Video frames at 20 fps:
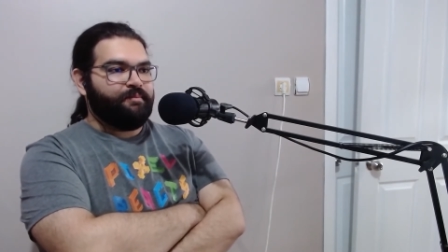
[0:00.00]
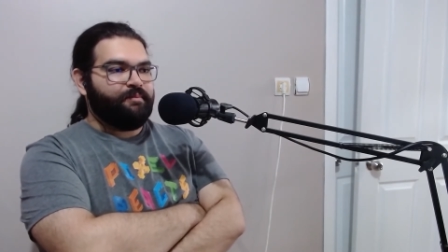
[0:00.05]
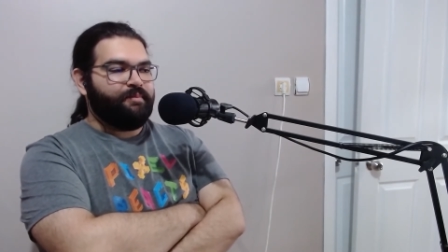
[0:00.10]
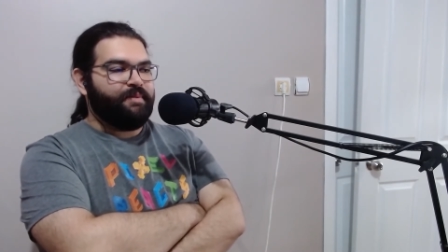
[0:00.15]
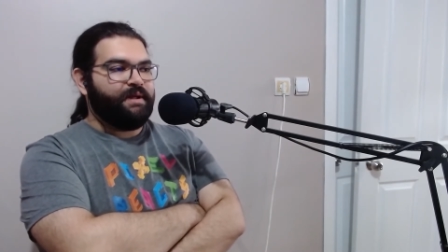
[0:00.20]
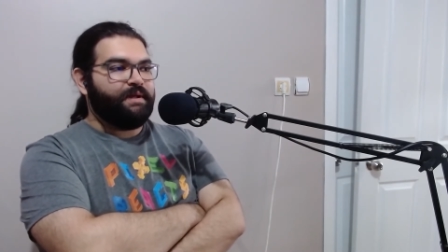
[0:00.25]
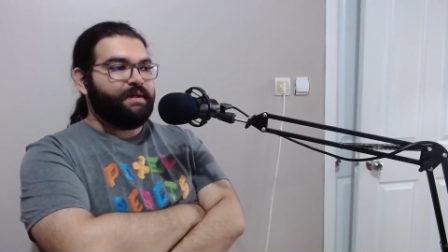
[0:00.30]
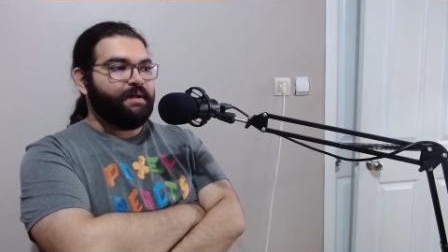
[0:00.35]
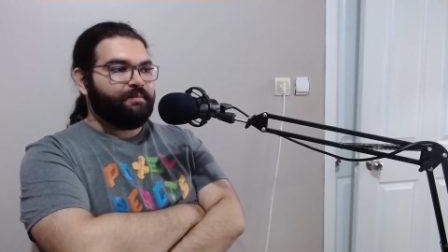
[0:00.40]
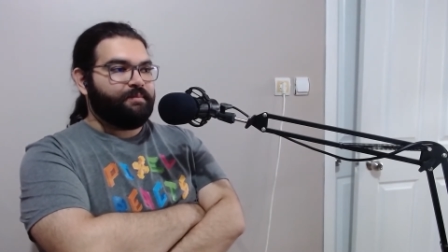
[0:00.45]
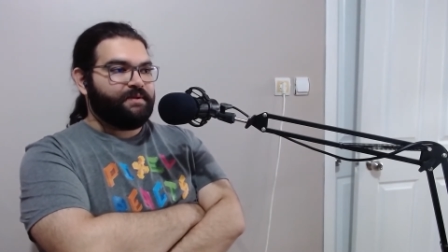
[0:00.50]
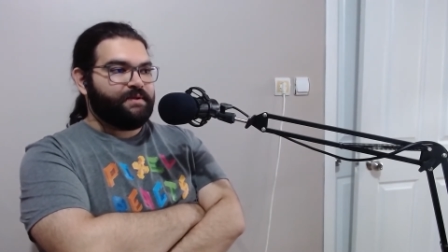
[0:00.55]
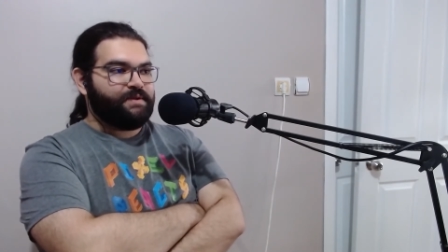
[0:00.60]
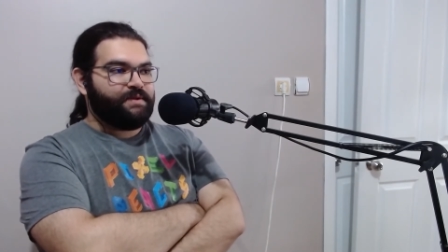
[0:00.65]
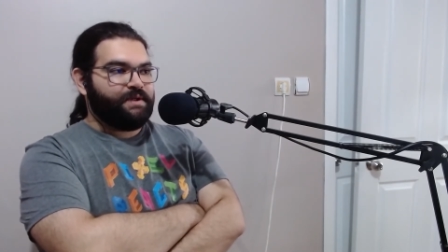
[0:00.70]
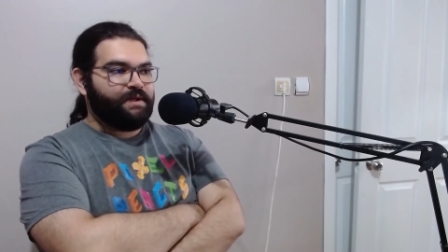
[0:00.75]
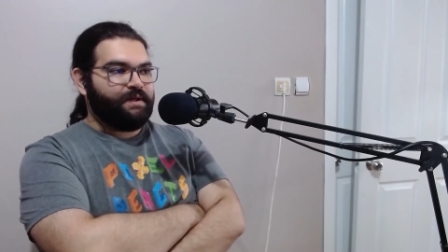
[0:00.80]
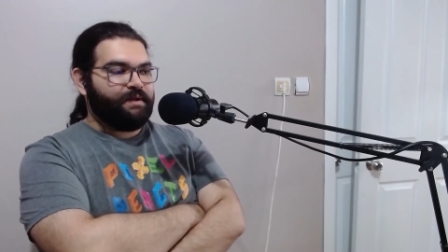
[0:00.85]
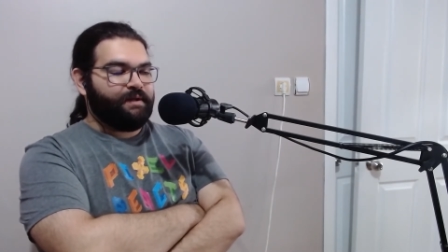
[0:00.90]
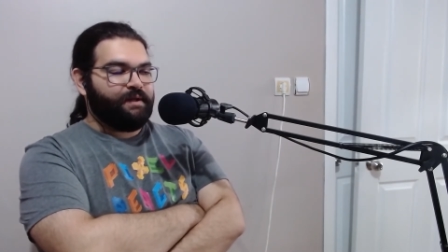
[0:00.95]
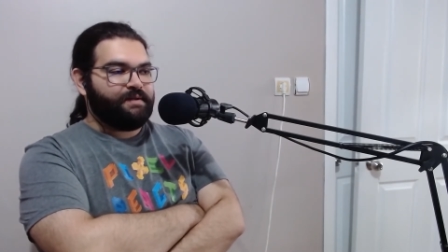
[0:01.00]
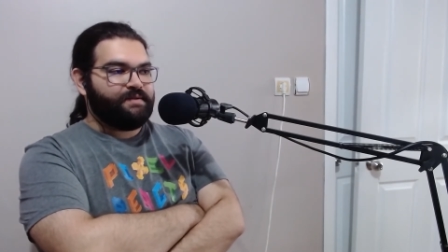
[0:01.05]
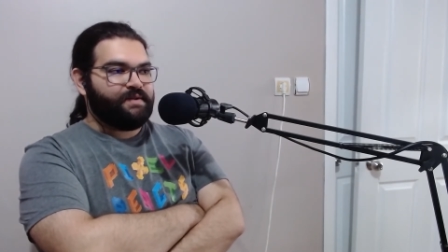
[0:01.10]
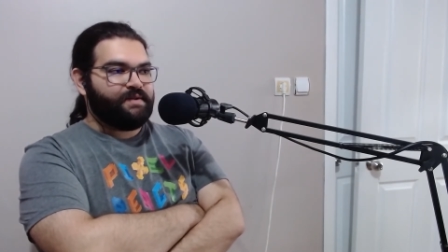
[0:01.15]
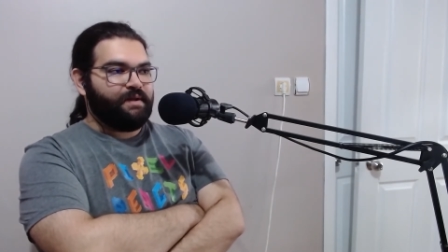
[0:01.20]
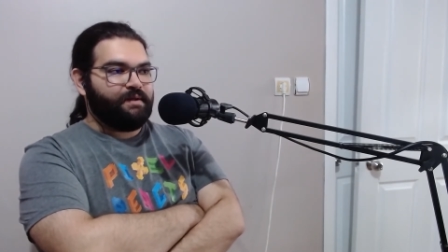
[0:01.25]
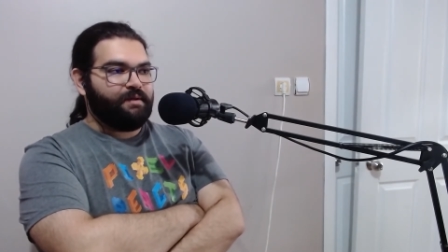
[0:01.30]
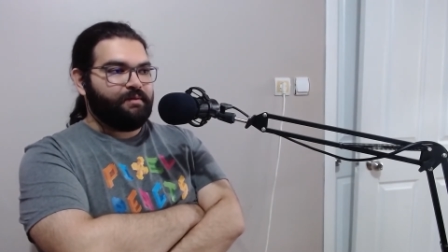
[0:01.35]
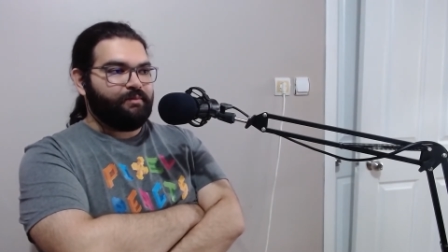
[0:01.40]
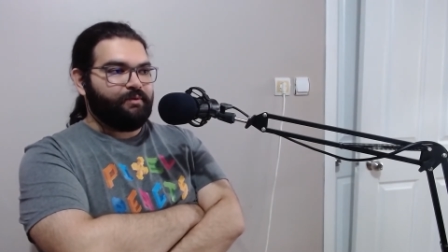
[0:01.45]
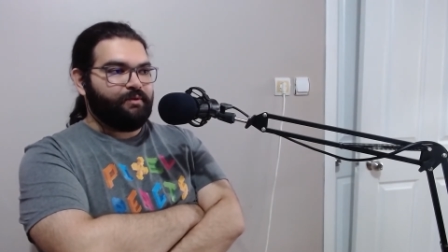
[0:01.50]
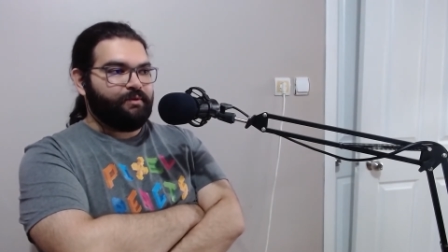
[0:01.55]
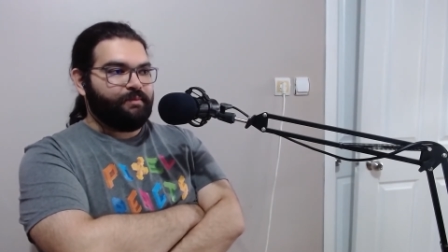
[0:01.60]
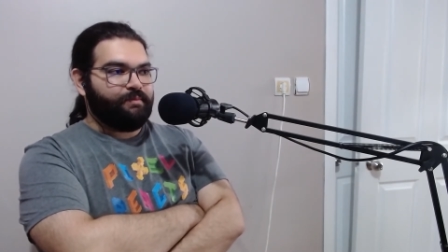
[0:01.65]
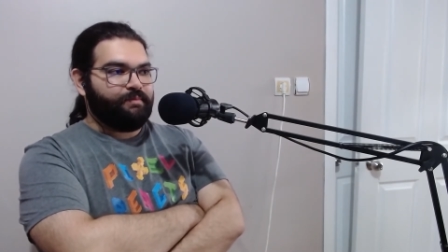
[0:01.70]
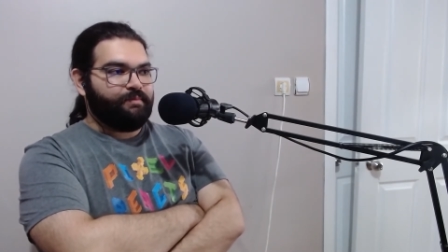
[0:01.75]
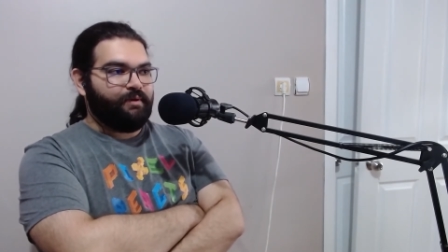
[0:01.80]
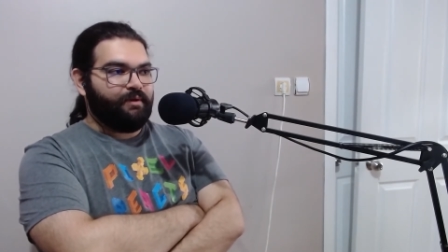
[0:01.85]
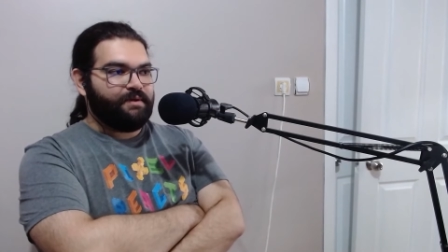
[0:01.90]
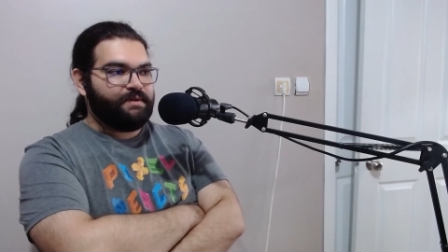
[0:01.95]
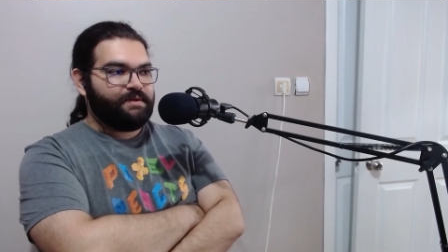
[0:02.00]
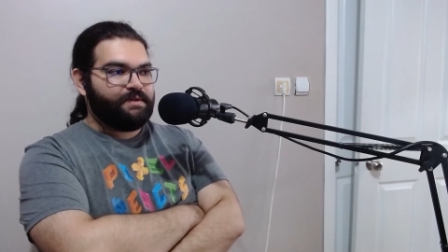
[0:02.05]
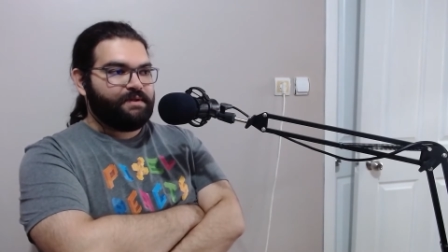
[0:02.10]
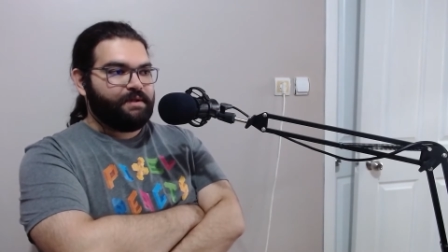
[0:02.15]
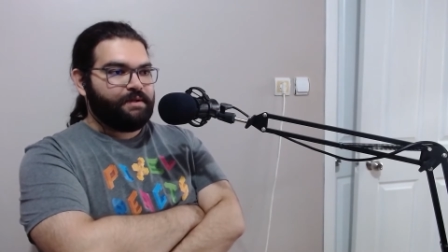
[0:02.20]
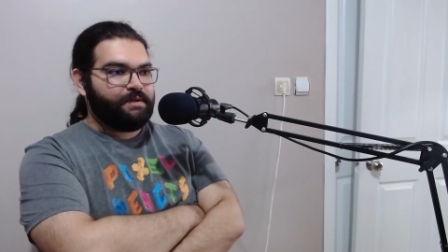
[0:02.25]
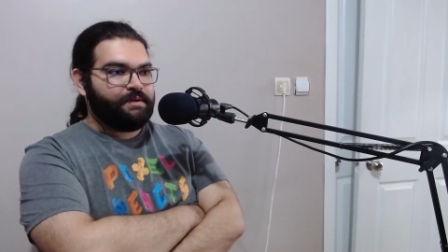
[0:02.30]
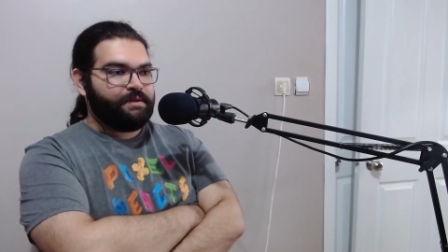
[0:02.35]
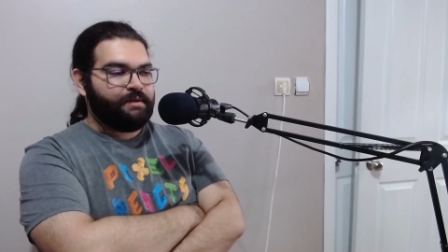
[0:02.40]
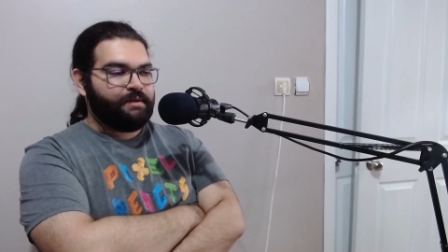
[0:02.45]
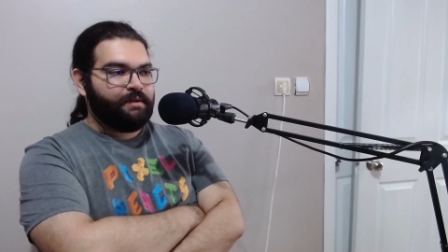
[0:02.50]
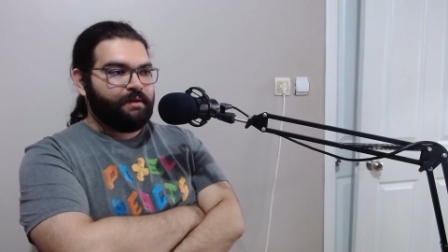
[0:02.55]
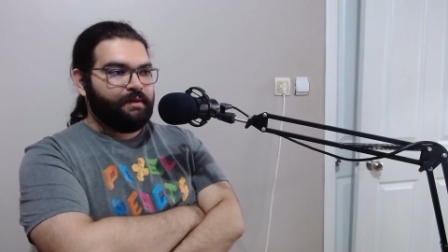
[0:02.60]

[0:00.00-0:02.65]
beat up this kid and send him to a police station.